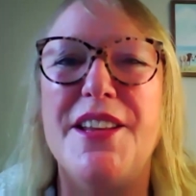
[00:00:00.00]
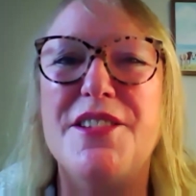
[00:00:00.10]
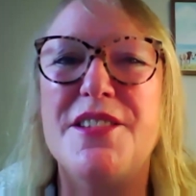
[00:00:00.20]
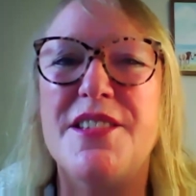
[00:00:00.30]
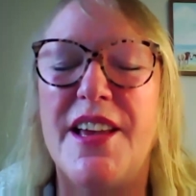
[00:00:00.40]
to
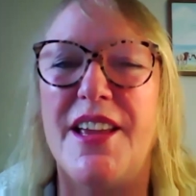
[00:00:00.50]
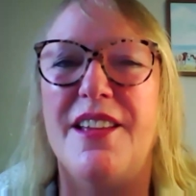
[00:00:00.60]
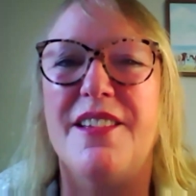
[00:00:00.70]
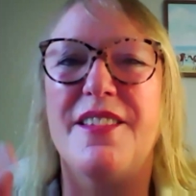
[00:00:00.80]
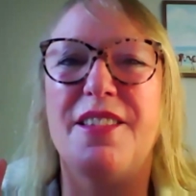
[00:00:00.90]

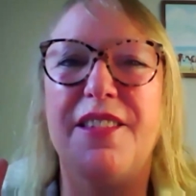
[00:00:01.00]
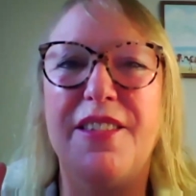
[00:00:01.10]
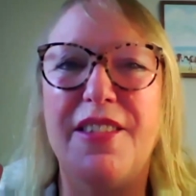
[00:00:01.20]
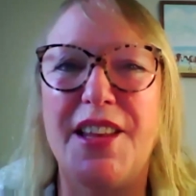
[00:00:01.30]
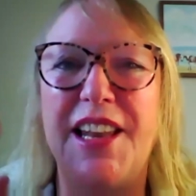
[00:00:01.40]
say
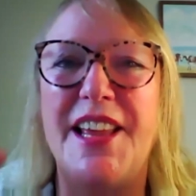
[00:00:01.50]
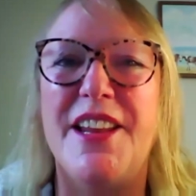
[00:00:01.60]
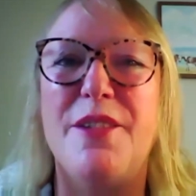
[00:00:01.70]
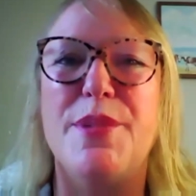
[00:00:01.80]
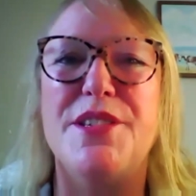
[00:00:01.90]
than let
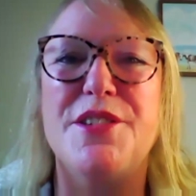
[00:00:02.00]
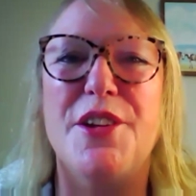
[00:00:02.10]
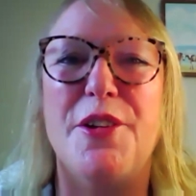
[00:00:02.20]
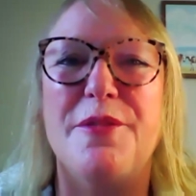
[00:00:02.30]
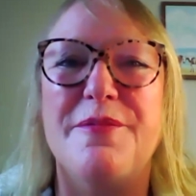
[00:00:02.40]
it be
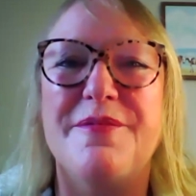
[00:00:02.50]
so.